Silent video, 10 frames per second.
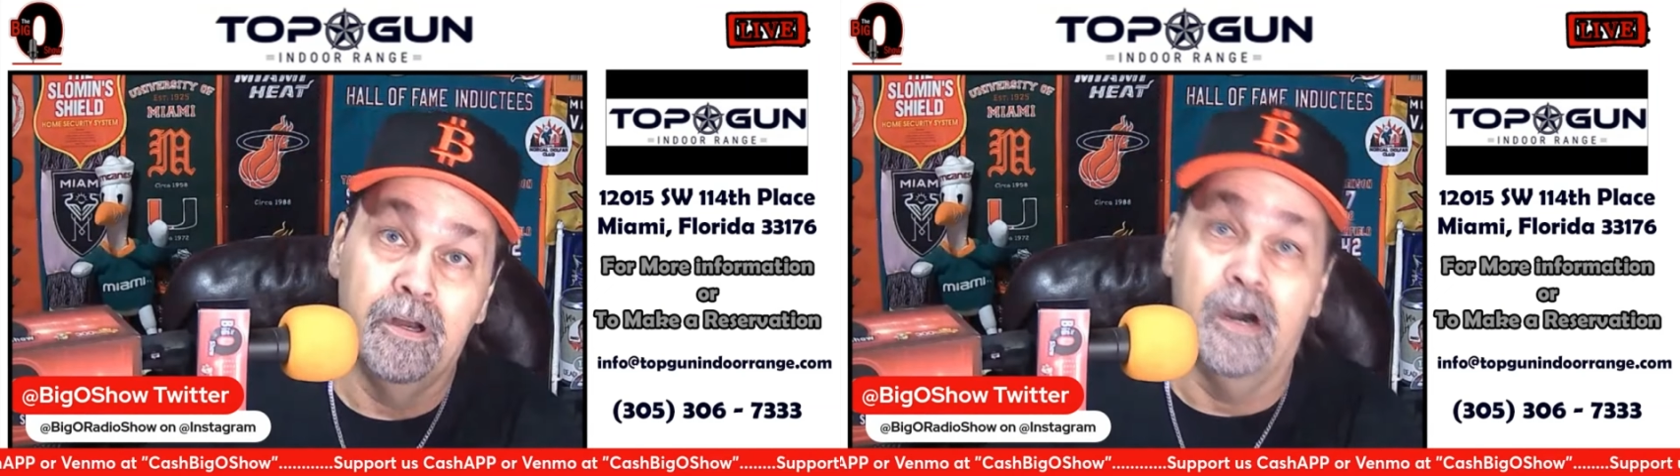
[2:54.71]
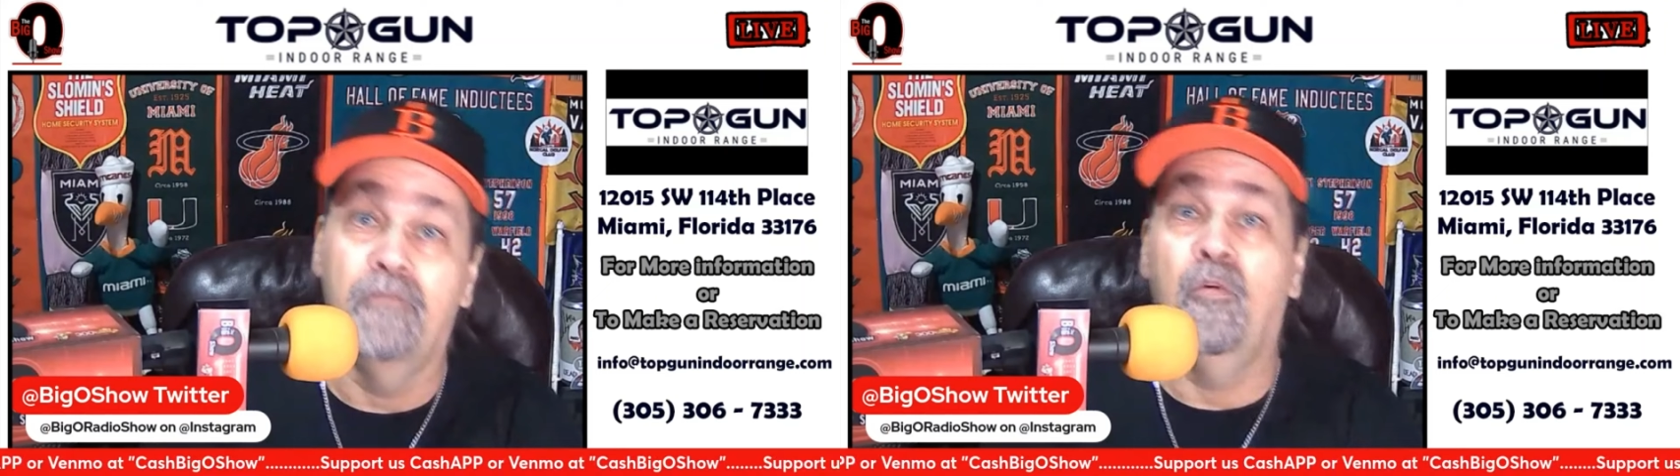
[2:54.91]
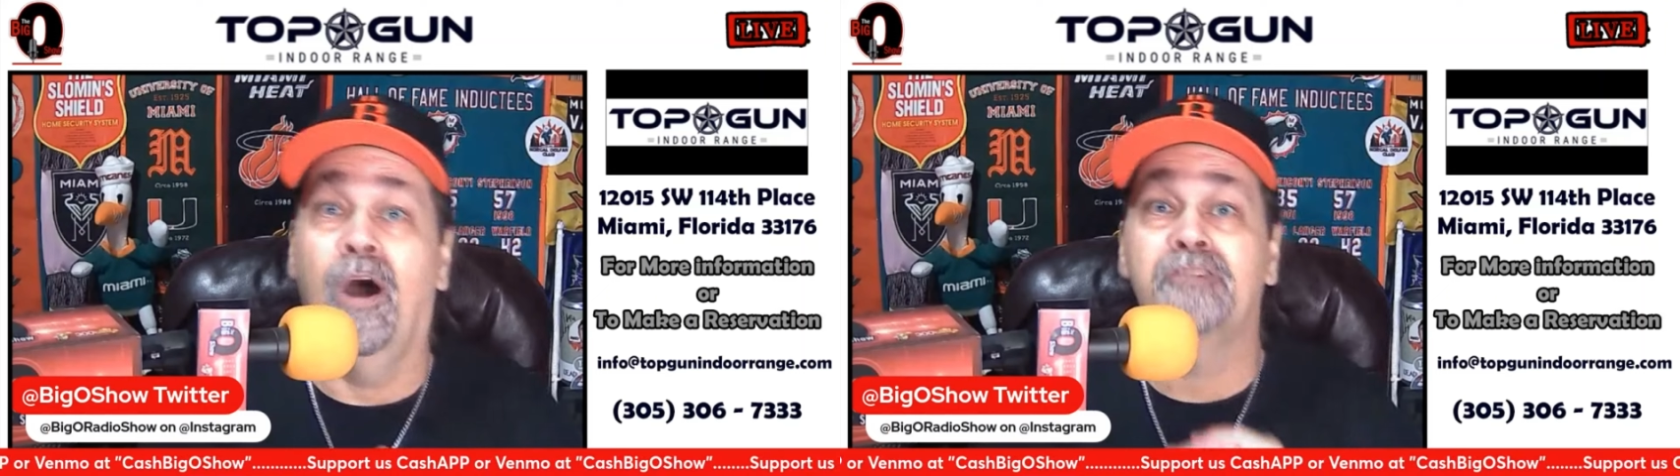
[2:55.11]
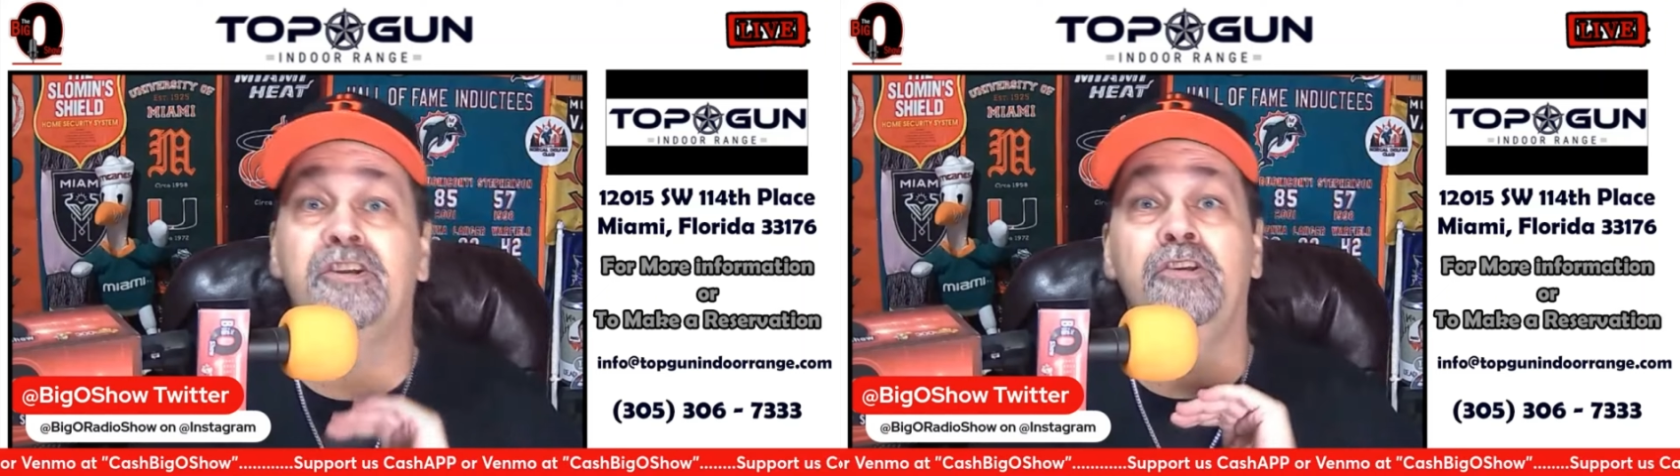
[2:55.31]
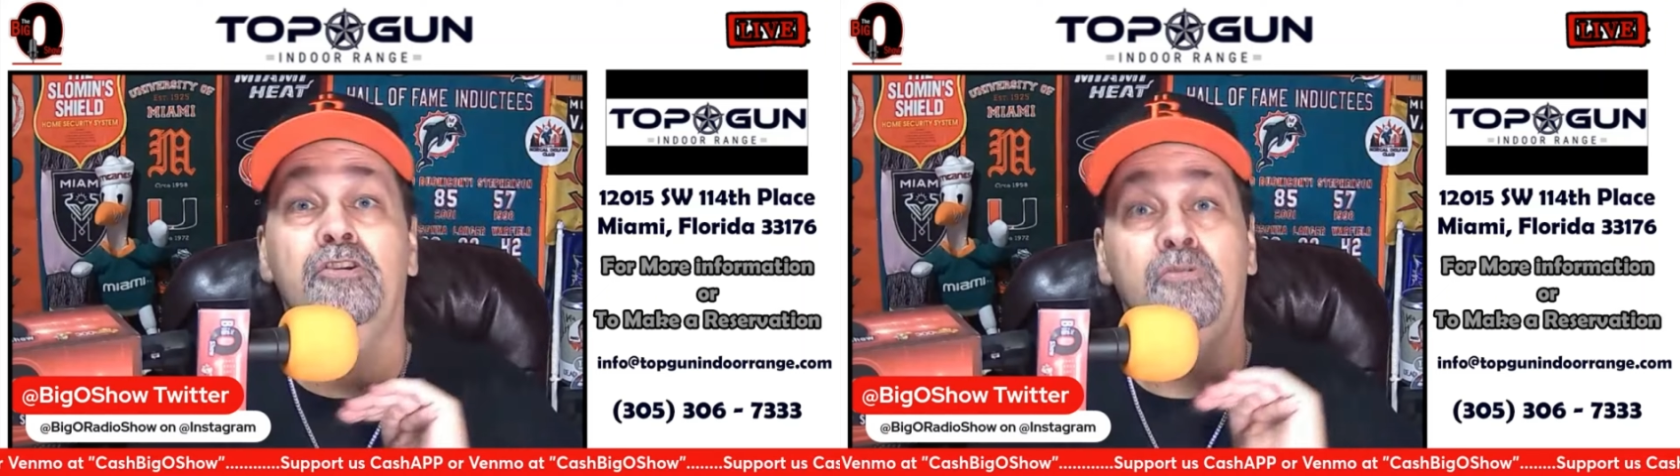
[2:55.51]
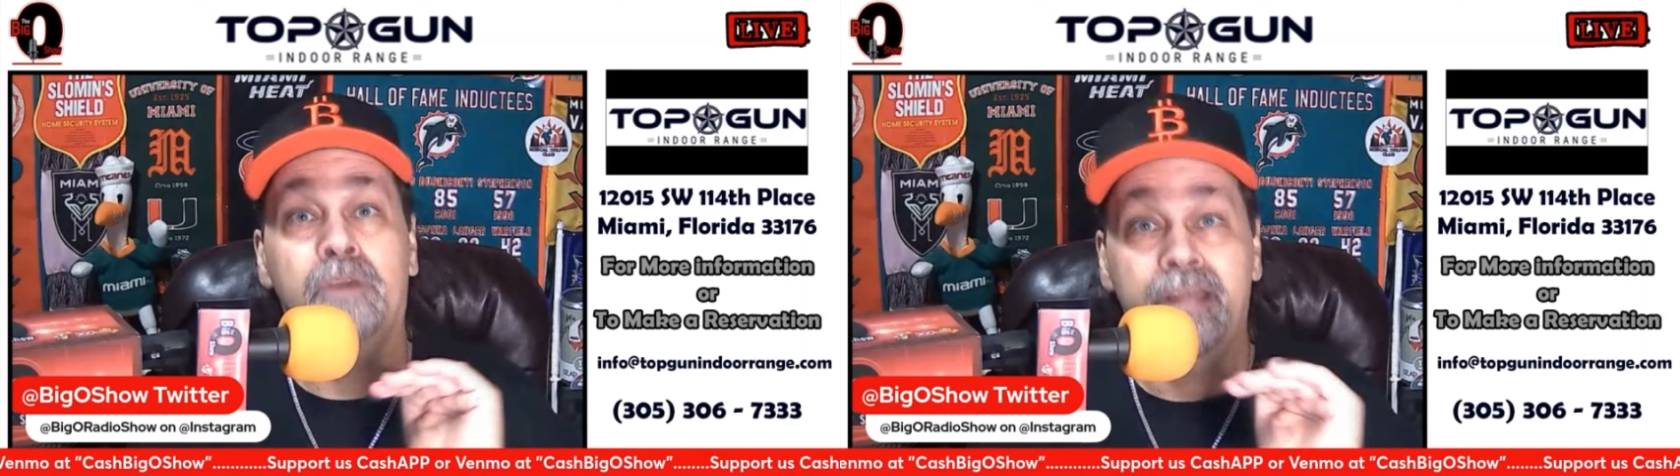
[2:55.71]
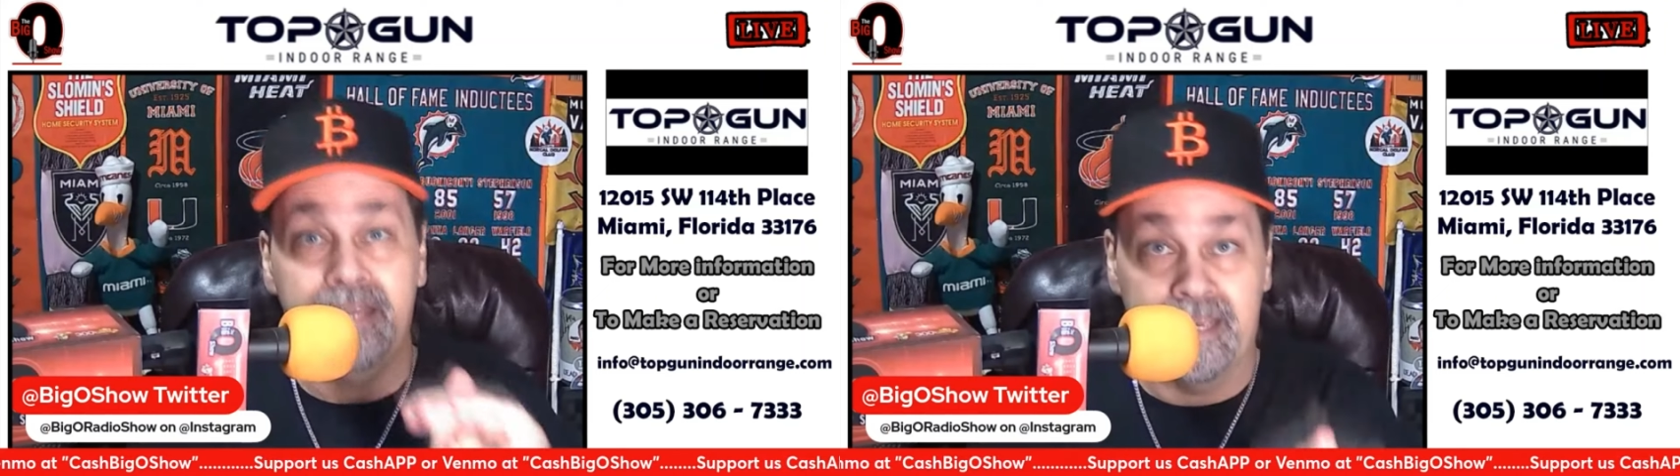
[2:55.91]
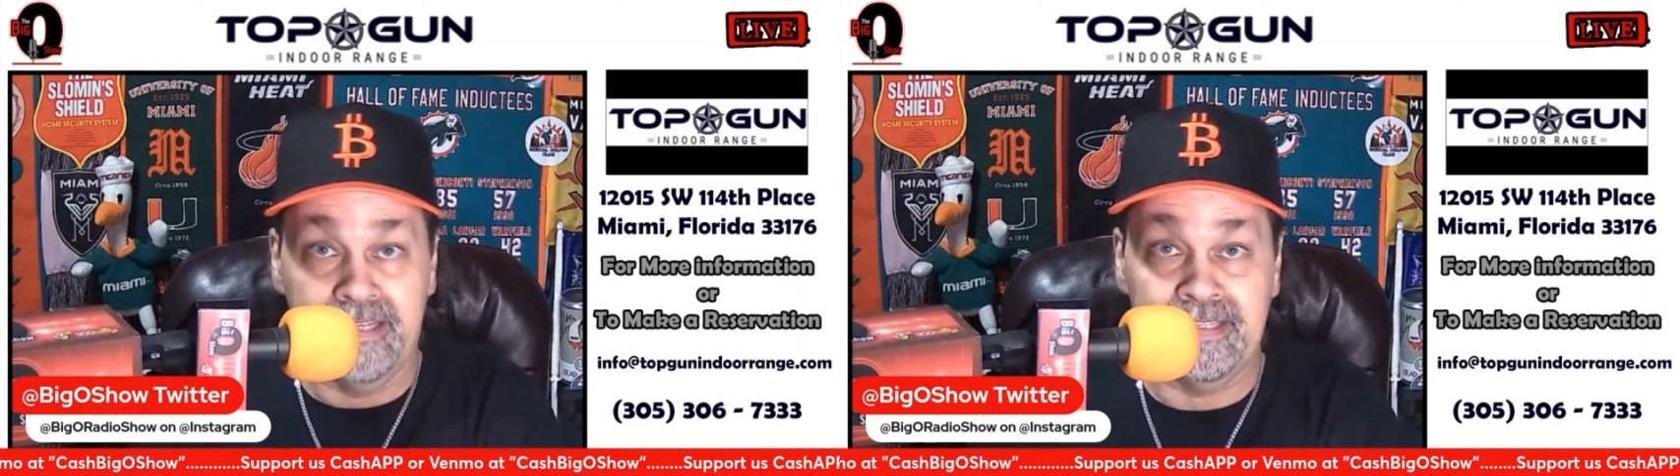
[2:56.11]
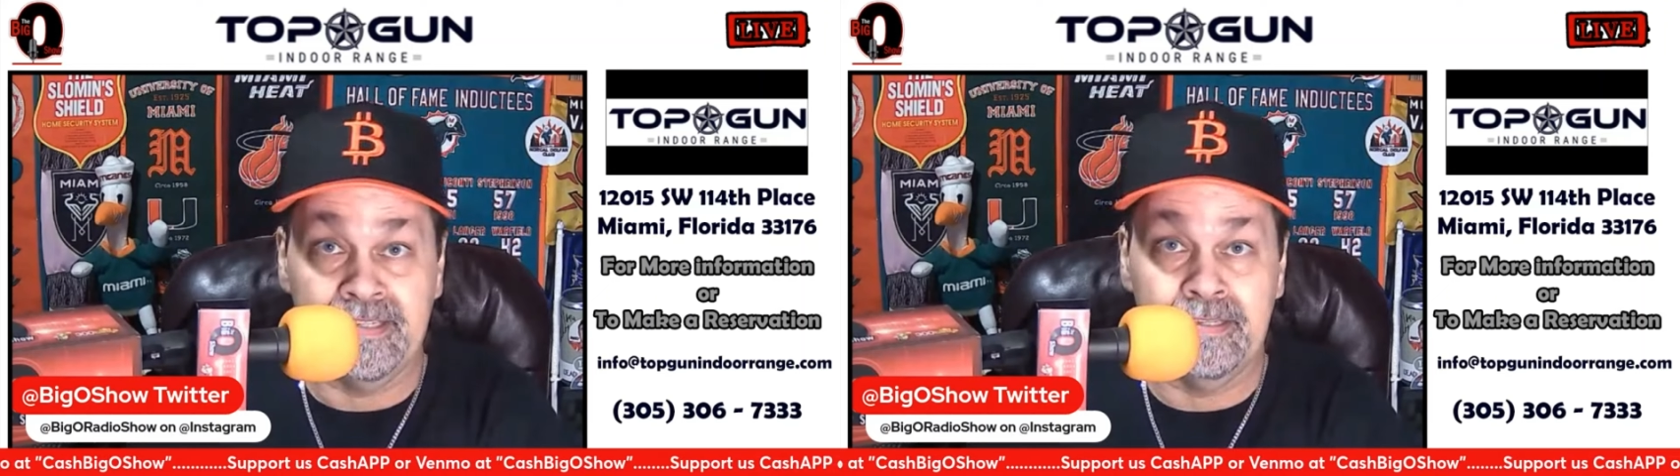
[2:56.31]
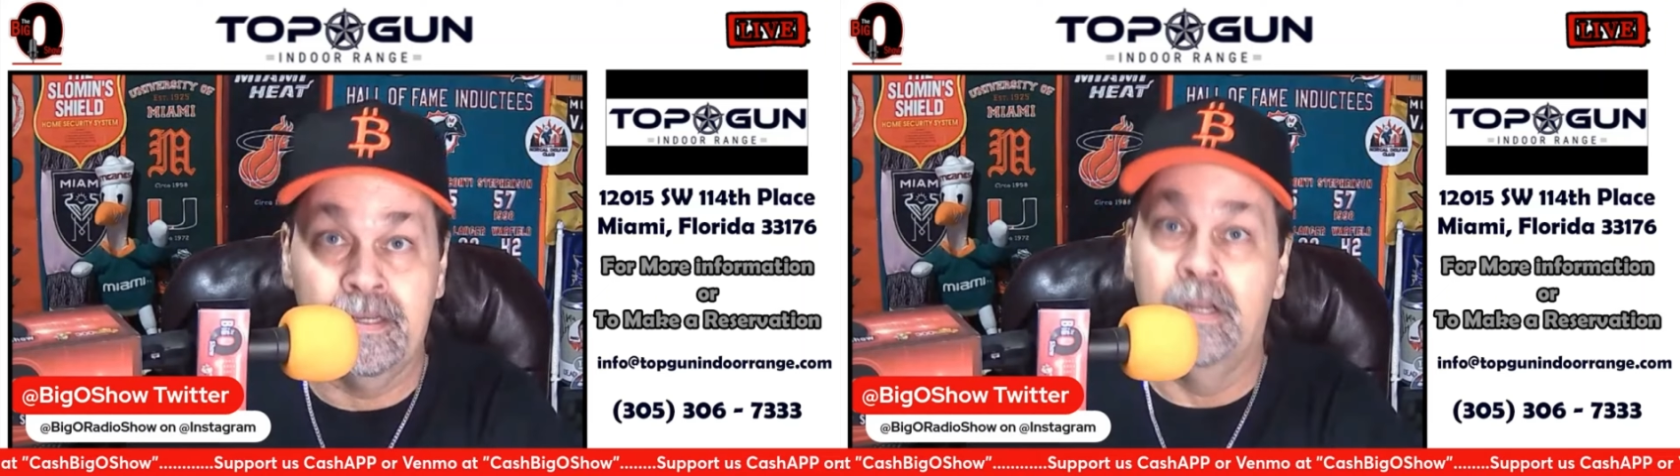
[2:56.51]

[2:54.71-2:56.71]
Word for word: of watching you idiots